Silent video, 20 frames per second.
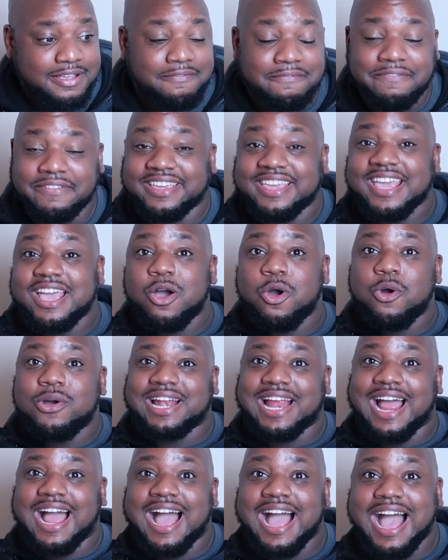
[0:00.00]
Forget all
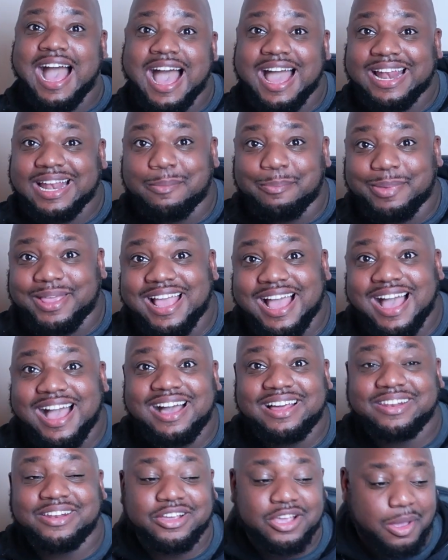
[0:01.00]
that hiding
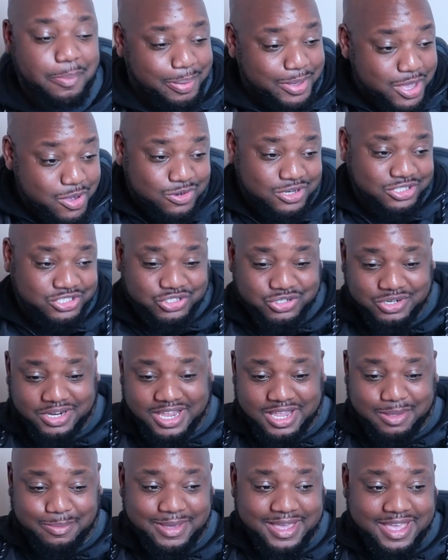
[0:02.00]
behind the computer
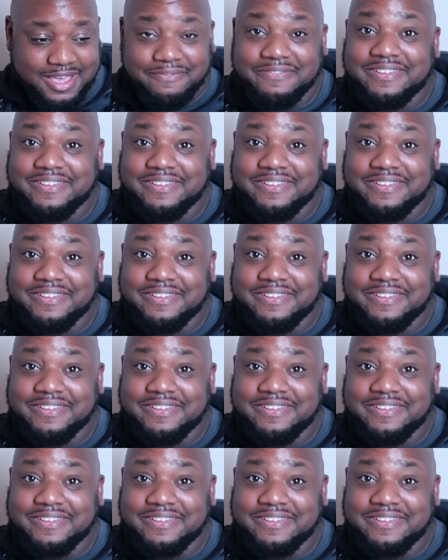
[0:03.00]
screen, man.